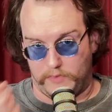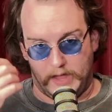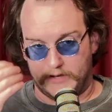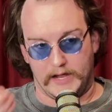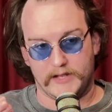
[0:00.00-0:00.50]

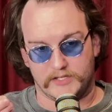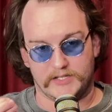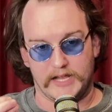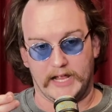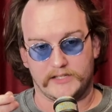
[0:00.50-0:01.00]
good.
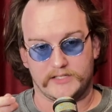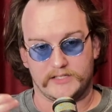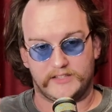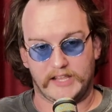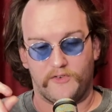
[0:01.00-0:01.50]

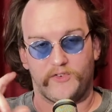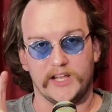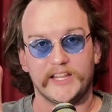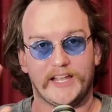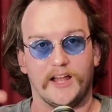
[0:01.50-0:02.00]
They're
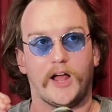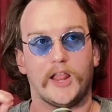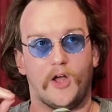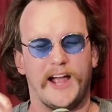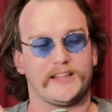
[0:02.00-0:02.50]
really, I
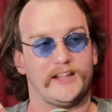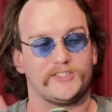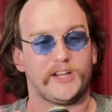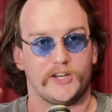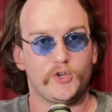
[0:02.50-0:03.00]
like that.
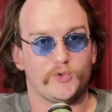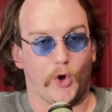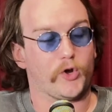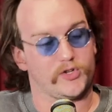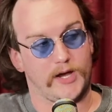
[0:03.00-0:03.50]
It's like a new
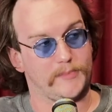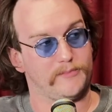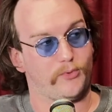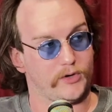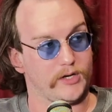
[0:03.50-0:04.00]
token type they brought